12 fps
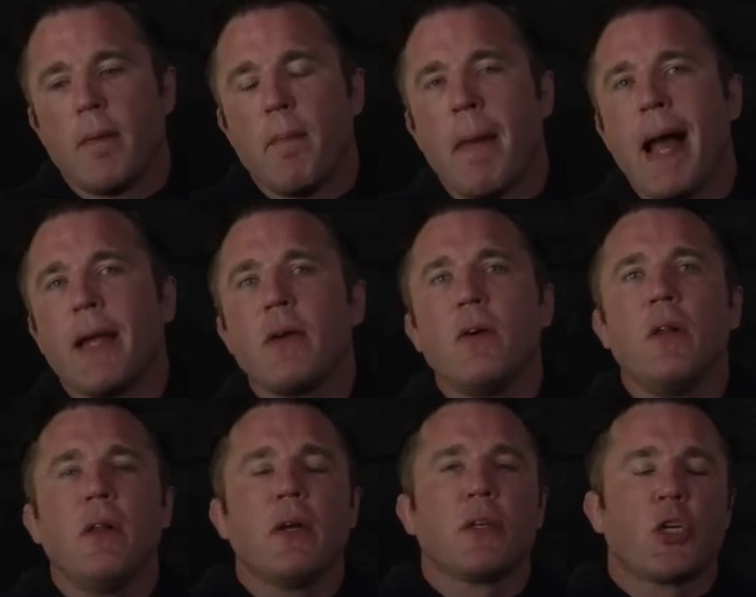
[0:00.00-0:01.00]

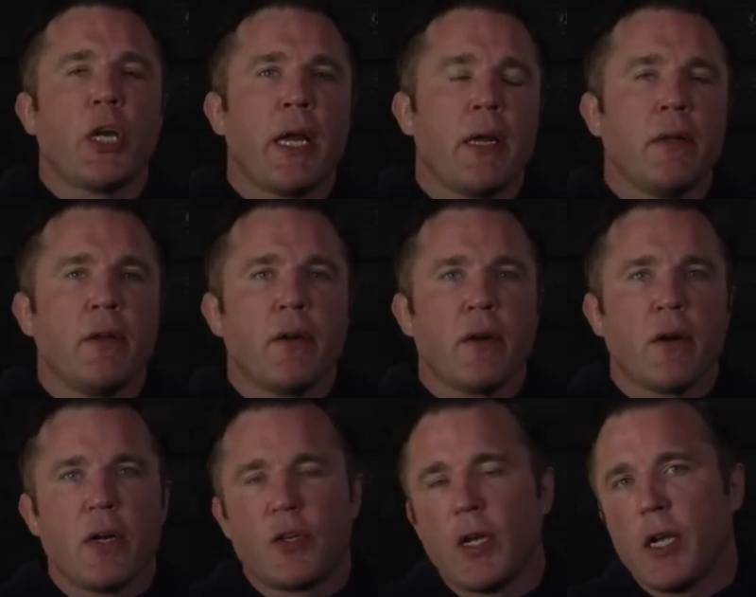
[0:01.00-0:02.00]
Michael
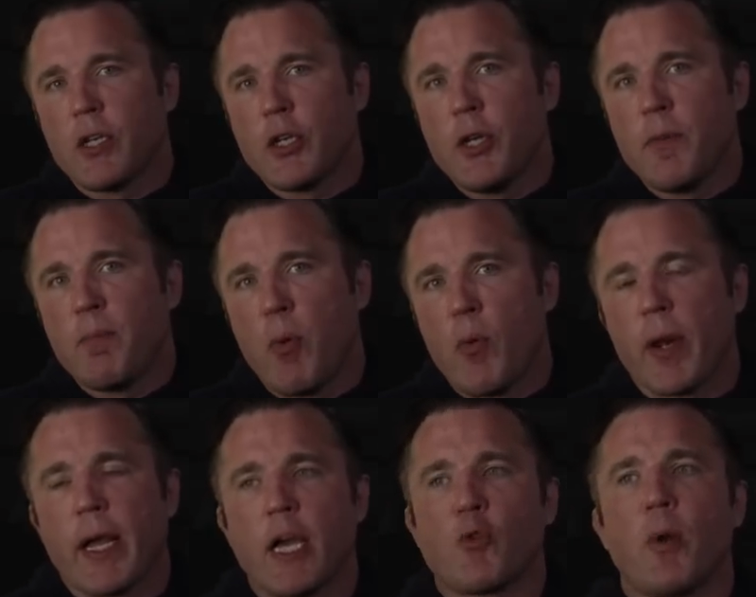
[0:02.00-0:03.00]
Chandler, Dustin Poirier.
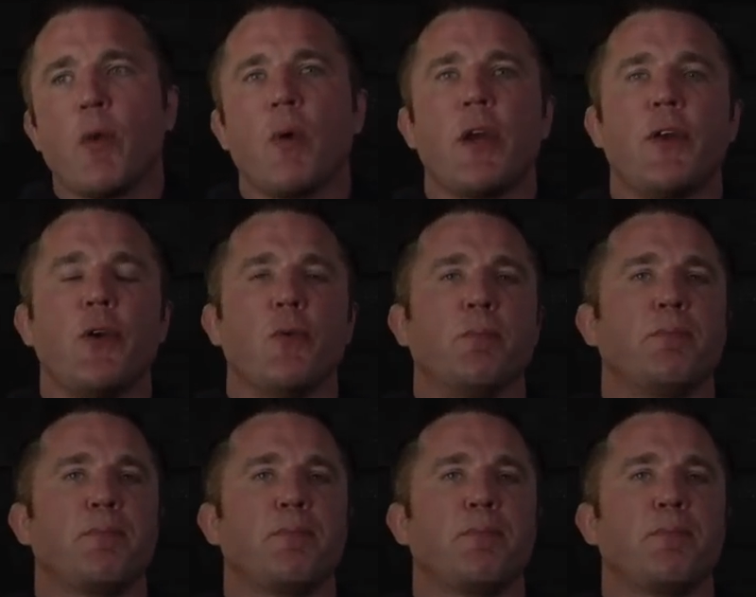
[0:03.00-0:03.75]
Guys, what do you want to do?